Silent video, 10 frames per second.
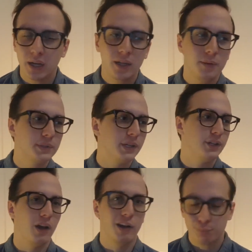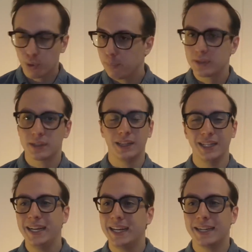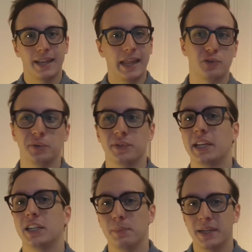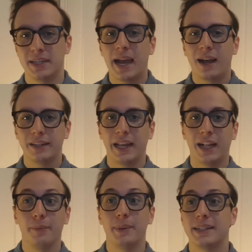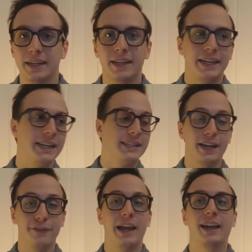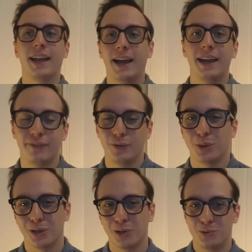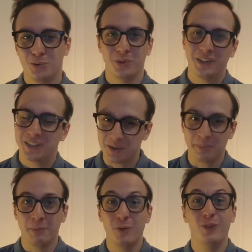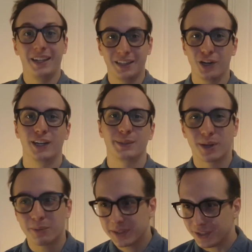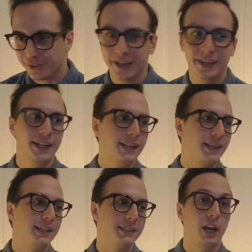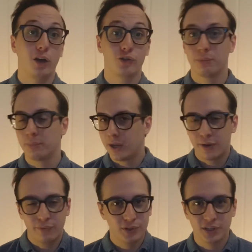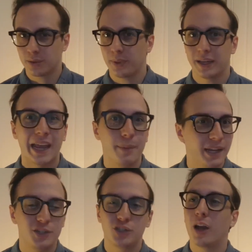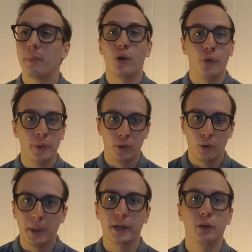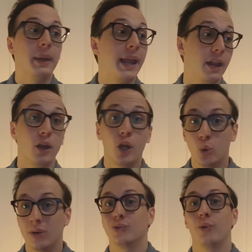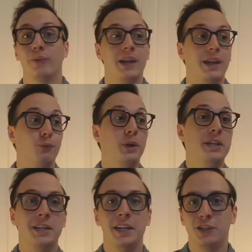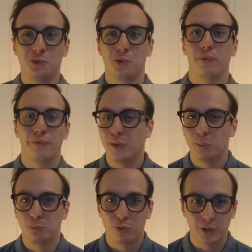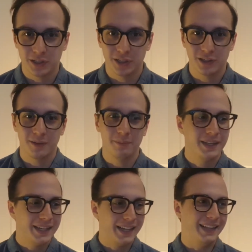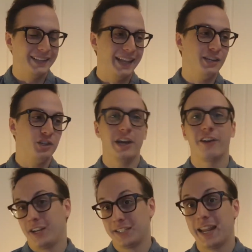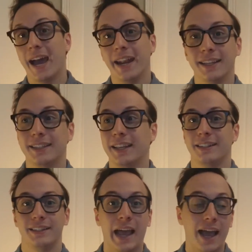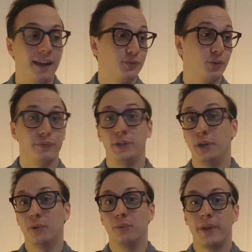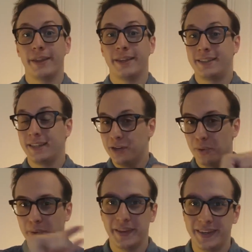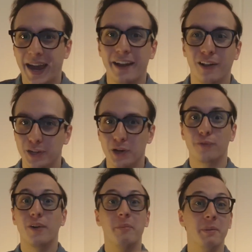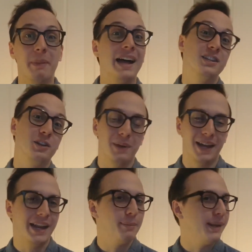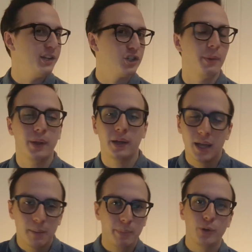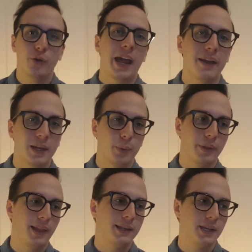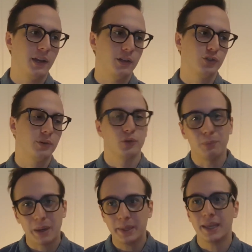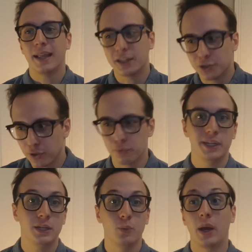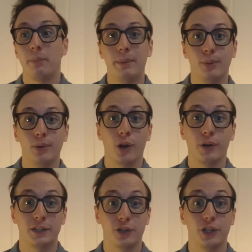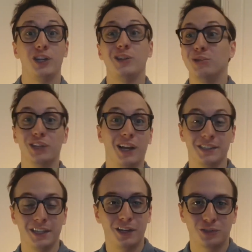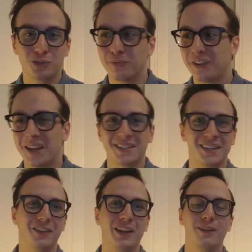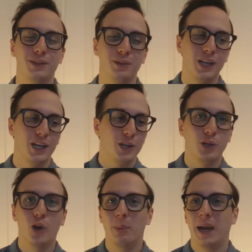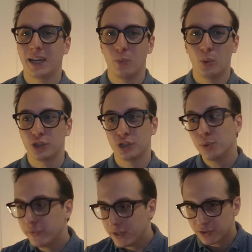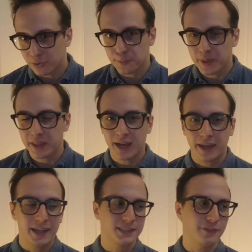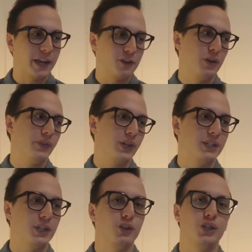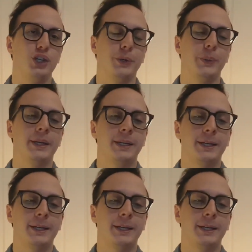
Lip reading: Realms and Dog's Purpose and leaning into that sort of sentimentality element. And he's kind of that guy. If you want to go to a movie like The Dog's Purpose, you get Lassie Hallström versus someone like M. Night Shyamalan or Michael Mann, who have sort of risen into sort of film criticism, legendary status, and have sort of, you know, the title, you know, from the mastermind, M. Night Shyamalan. People don't have that with Lassie Hallström, so maybe that's another reason why people aren't necessarily huge Lassie Hallström fans, that they'll have to go back and watch his movies. So that's a factor you have to consider too.